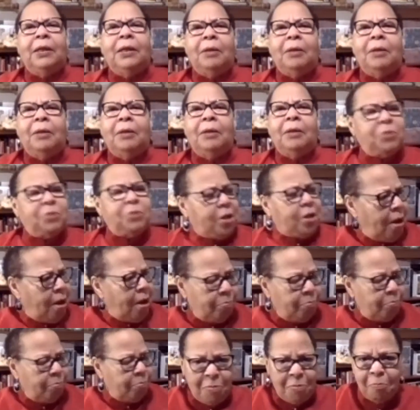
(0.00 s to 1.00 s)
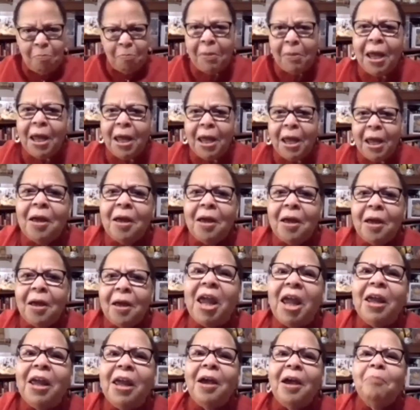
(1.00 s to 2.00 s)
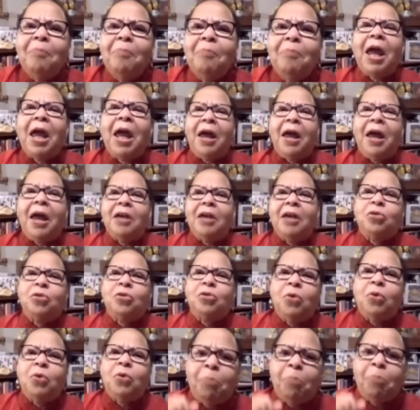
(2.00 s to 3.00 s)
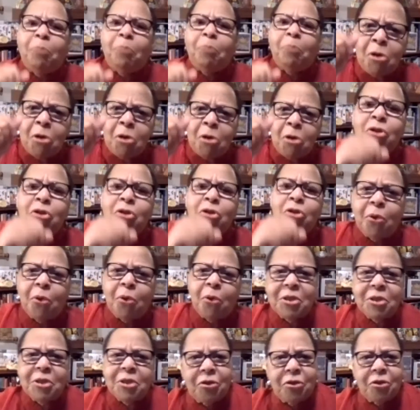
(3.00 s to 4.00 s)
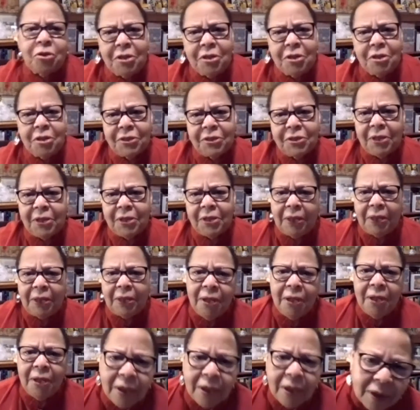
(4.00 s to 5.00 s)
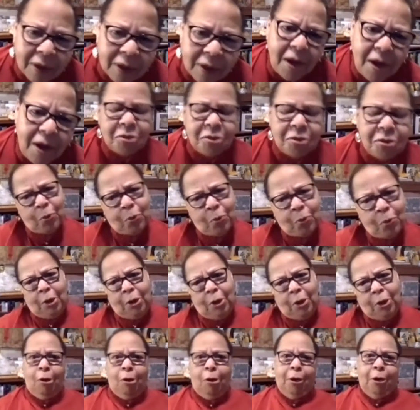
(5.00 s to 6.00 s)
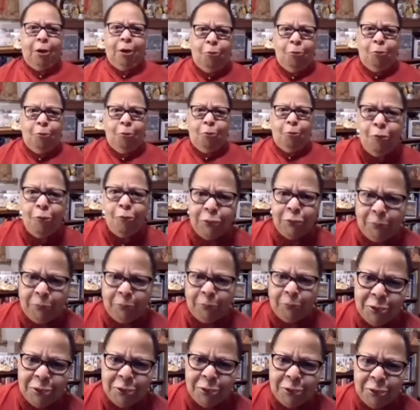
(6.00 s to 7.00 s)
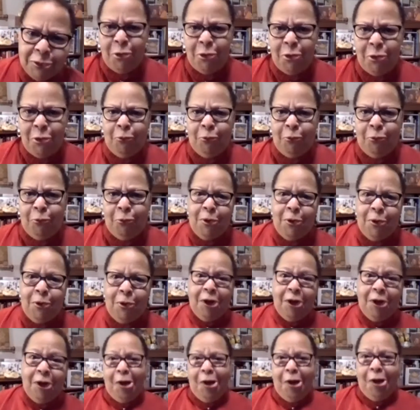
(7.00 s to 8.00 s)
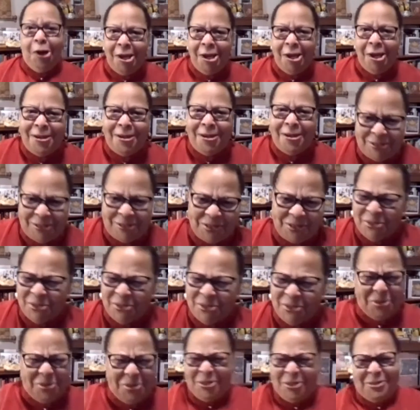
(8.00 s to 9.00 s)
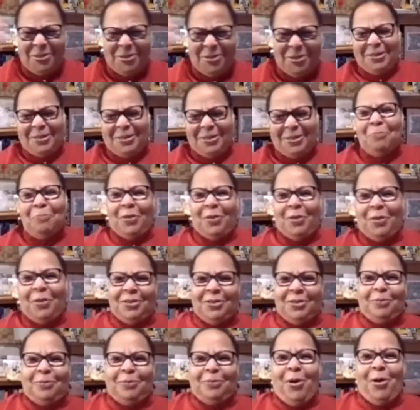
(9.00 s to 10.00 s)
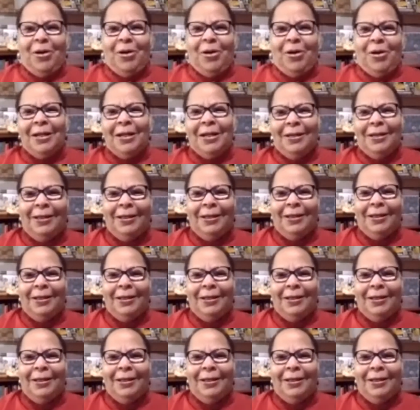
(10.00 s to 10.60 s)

Mentab, may I ask you a personal question? He said. I said, well, I don't know. It depends on what it is, something smart.